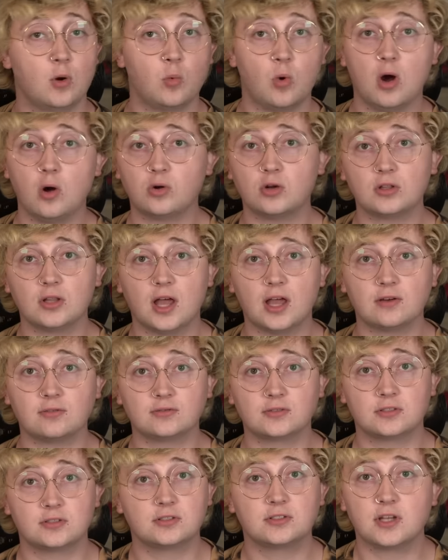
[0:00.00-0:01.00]
The woke
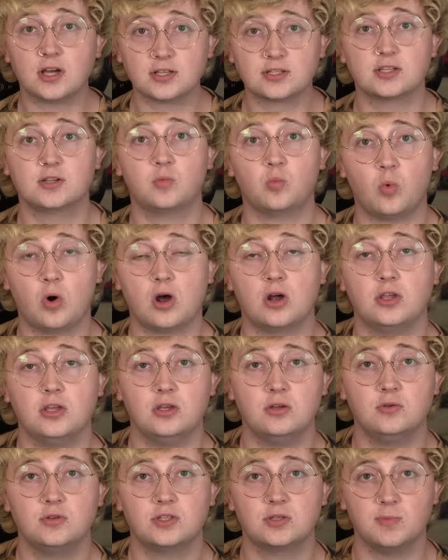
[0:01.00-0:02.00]
left doesn't want
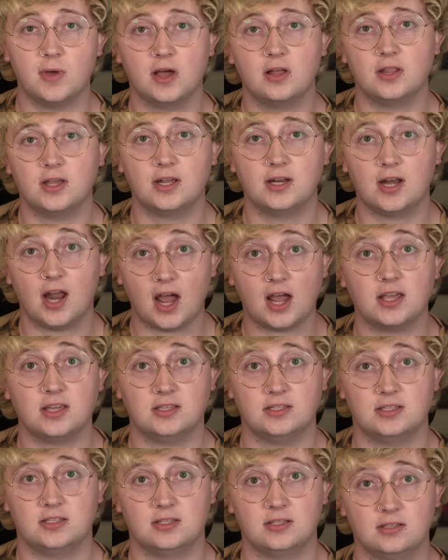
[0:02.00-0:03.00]
you smelling
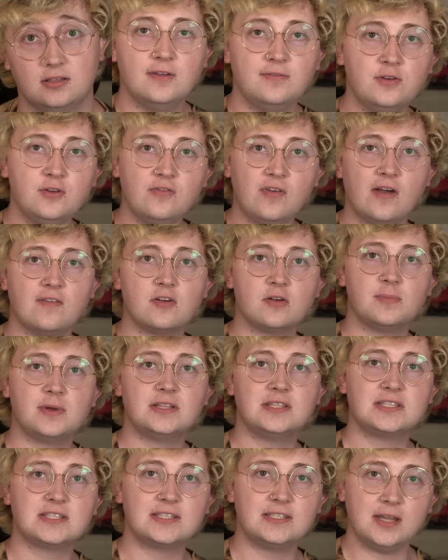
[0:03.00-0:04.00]
nice. If you've ever
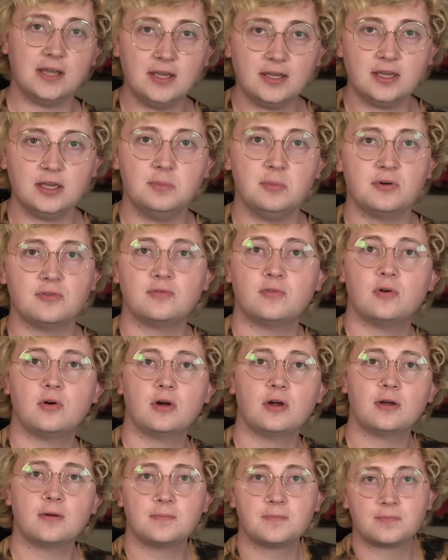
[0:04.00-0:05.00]
been stinky
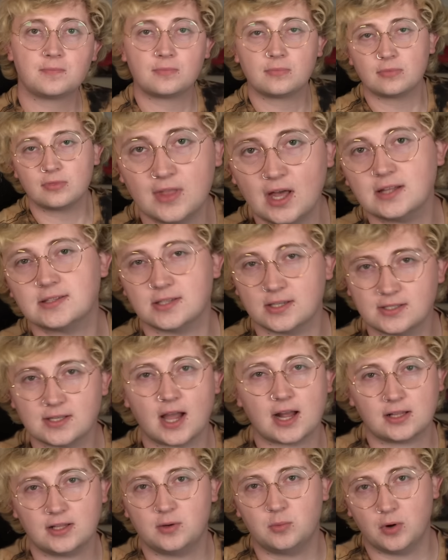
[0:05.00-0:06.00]
before, that's
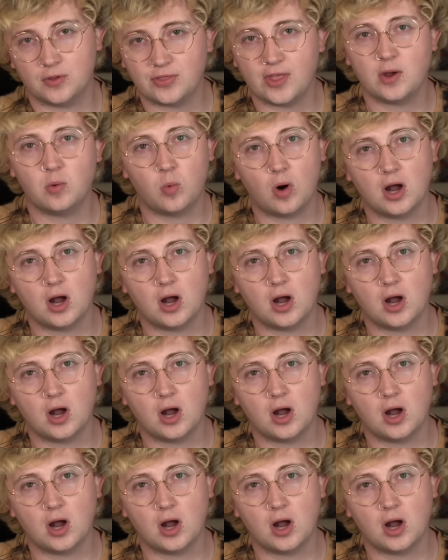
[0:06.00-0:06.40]
exactly what they